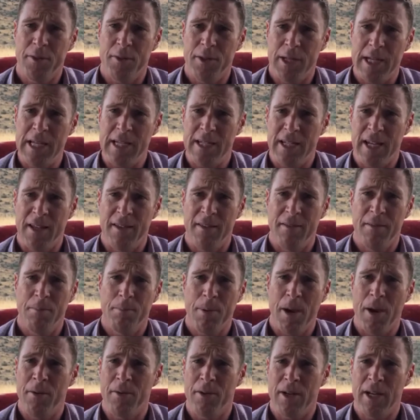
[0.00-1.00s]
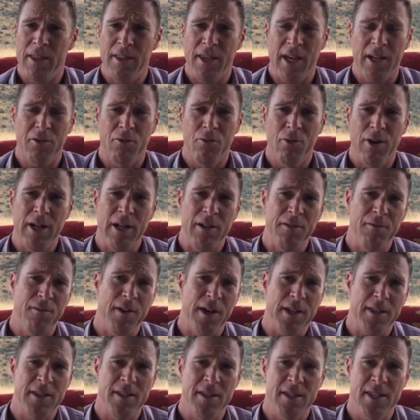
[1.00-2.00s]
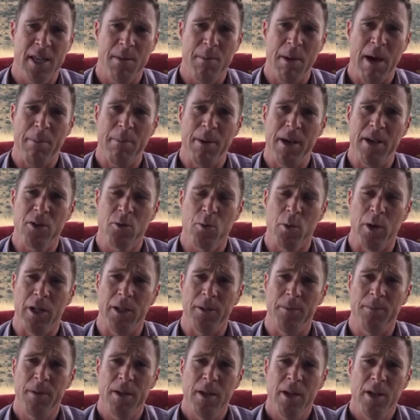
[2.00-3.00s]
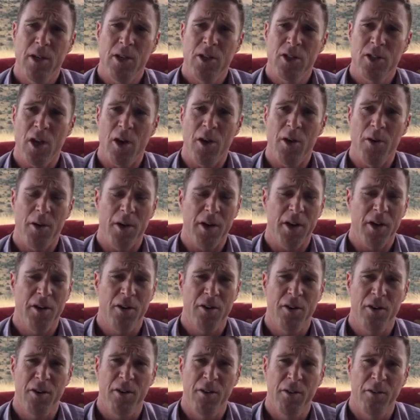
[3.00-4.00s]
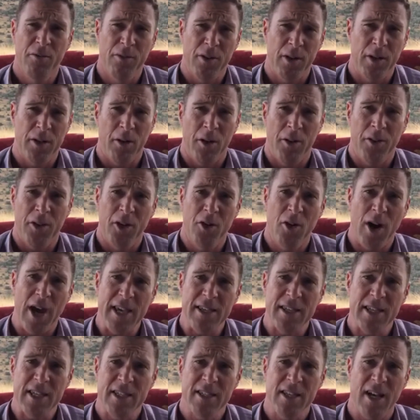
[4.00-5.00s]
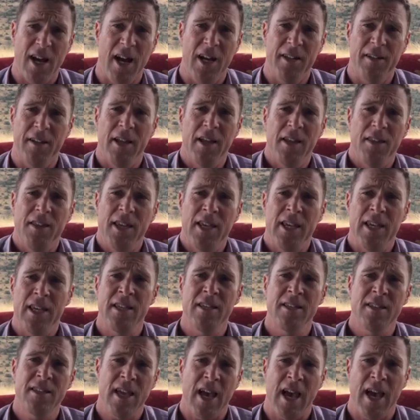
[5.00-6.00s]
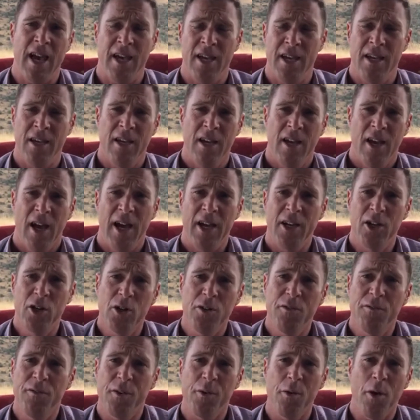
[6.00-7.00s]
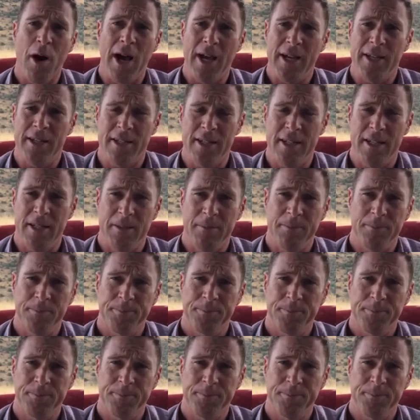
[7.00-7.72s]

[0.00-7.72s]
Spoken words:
to eat, and apparently that really fattens them up as well. So on the grazing side, there is a good variety.